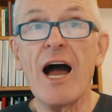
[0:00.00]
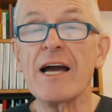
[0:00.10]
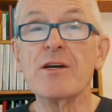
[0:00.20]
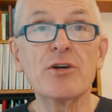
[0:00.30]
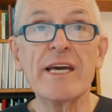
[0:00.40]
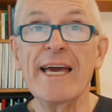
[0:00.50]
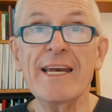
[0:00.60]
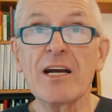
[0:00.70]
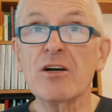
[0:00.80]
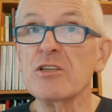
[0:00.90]

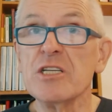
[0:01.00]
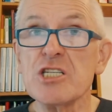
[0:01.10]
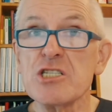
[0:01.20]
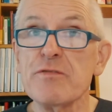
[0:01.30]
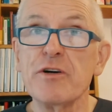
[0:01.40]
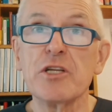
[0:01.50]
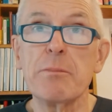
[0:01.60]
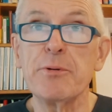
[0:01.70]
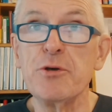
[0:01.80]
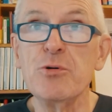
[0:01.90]
hygienic conditions for the
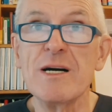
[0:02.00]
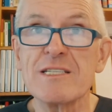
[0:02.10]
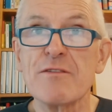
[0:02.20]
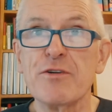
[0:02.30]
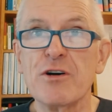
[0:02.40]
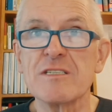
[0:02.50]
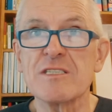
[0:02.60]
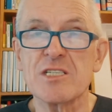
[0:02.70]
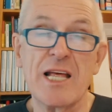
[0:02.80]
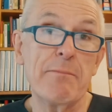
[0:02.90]
poor as a first
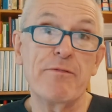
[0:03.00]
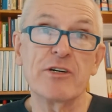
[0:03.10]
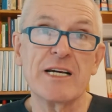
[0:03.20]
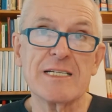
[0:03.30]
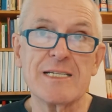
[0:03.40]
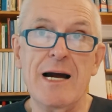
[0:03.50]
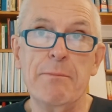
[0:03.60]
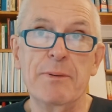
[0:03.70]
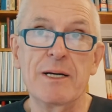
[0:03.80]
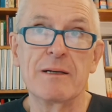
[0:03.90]
step, for
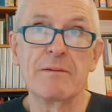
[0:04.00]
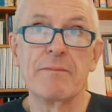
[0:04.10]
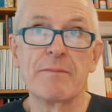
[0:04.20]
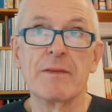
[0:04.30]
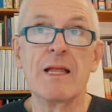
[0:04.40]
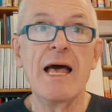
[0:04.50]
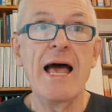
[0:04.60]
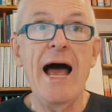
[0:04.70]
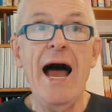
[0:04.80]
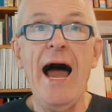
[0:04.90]
example.
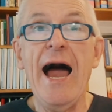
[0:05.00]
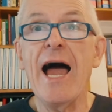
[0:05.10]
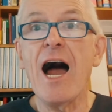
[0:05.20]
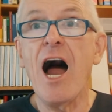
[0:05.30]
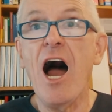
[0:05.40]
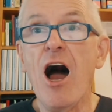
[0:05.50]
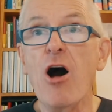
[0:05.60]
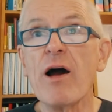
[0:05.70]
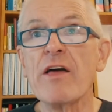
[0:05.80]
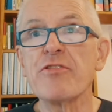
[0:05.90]

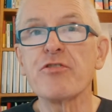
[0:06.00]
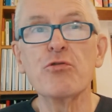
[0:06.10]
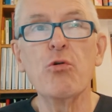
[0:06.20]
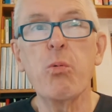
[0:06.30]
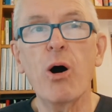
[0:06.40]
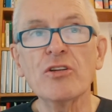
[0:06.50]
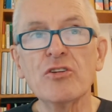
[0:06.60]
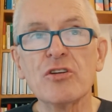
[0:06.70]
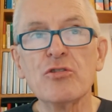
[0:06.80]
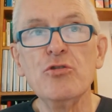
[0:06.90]
How and through
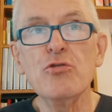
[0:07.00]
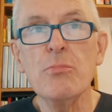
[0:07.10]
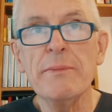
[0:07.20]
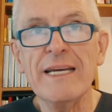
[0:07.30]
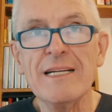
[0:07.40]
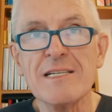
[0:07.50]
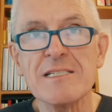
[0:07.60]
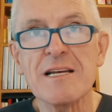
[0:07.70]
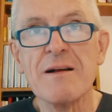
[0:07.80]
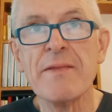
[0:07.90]
what new
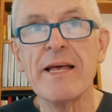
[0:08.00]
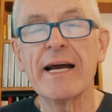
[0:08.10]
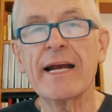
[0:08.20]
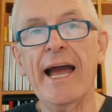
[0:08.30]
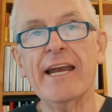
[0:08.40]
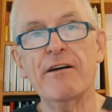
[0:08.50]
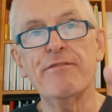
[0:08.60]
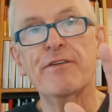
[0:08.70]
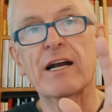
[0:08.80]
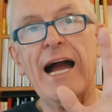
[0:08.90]
means can
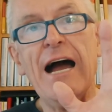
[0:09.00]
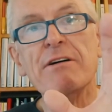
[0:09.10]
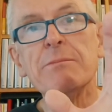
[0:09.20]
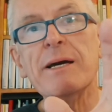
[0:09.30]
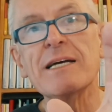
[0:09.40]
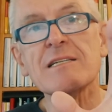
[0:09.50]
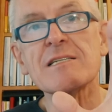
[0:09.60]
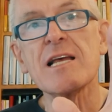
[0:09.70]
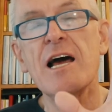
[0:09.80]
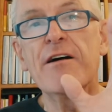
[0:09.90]

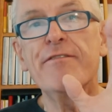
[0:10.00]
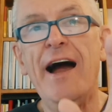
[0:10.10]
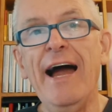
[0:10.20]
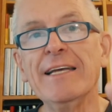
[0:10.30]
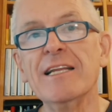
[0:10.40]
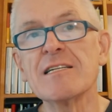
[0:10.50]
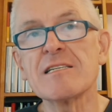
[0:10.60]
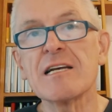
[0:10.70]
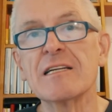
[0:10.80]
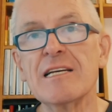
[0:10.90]
governments
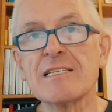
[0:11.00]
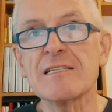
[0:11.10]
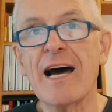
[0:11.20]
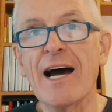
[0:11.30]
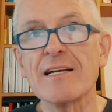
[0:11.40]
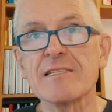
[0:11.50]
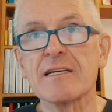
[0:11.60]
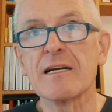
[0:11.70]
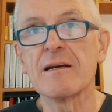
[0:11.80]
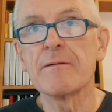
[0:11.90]
finance this
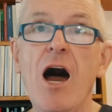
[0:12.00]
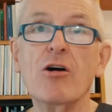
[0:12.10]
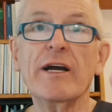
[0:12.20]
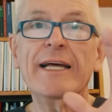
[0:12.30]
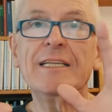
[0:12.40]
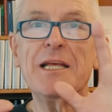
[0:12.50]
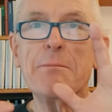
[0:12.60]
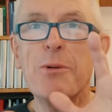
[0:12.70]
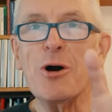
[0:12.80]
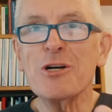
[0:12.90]
task? How can
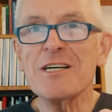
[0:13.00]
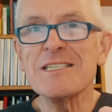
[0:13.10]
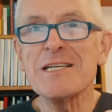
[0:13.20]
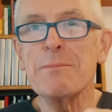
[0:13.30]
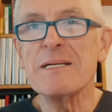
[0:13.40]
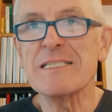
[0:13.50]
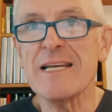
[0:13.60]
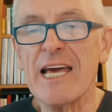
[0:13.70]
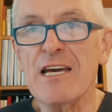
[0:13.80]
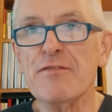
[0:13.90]
democracy be
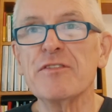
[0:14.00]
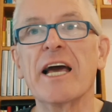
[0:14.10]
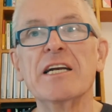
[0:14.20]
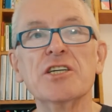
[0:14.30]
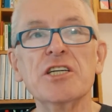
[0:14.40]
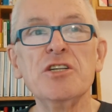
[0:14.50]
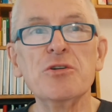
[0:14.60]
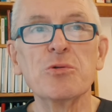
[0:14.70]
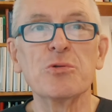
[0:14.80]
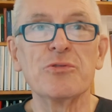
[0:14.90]
saved and
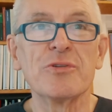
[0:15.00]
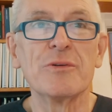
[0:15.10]
renewed?